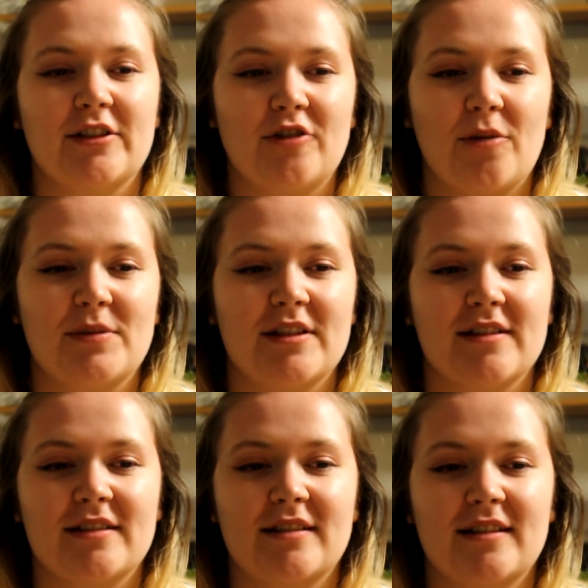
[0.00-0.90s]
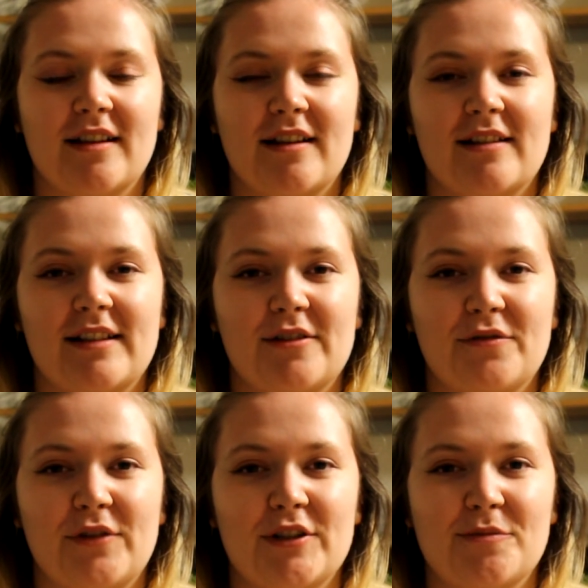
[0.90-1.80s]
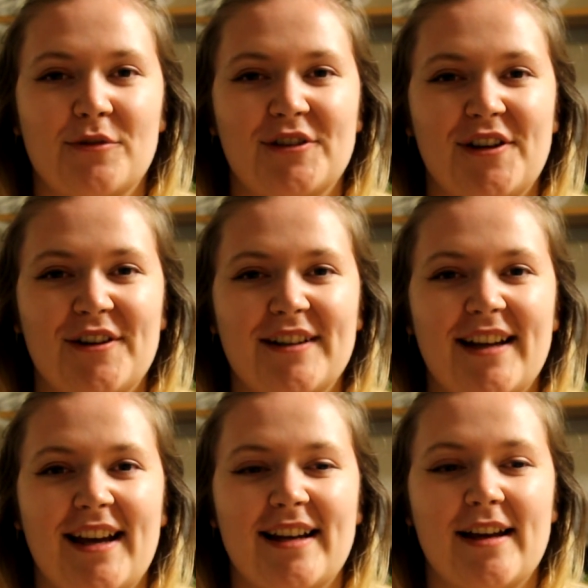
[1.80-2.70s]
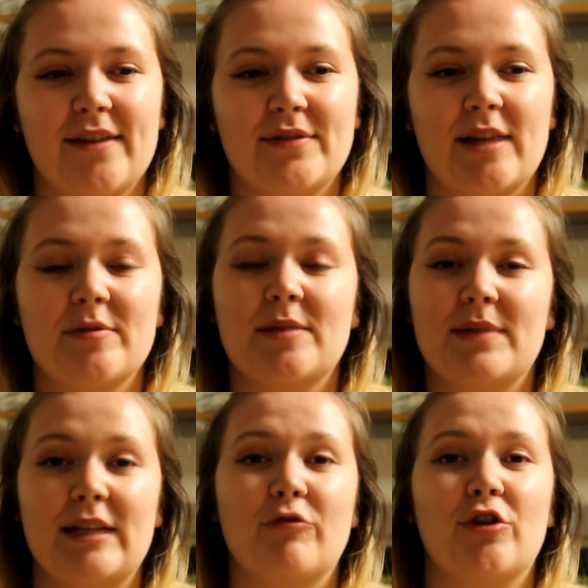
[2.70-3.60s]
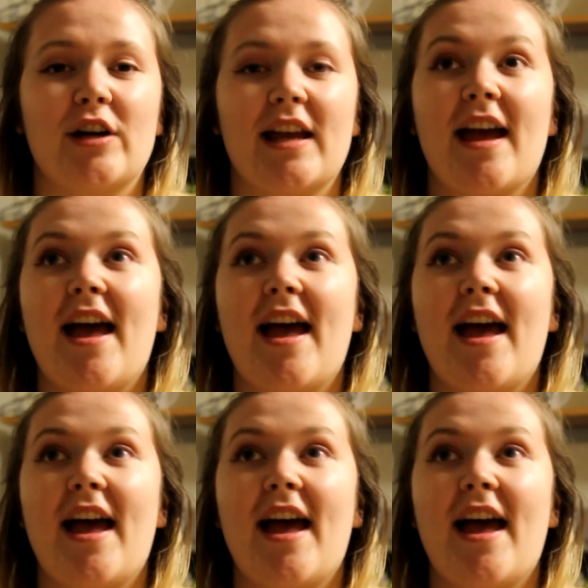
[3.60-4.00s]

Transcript: adopted a little French bulldog and I have named him Leroy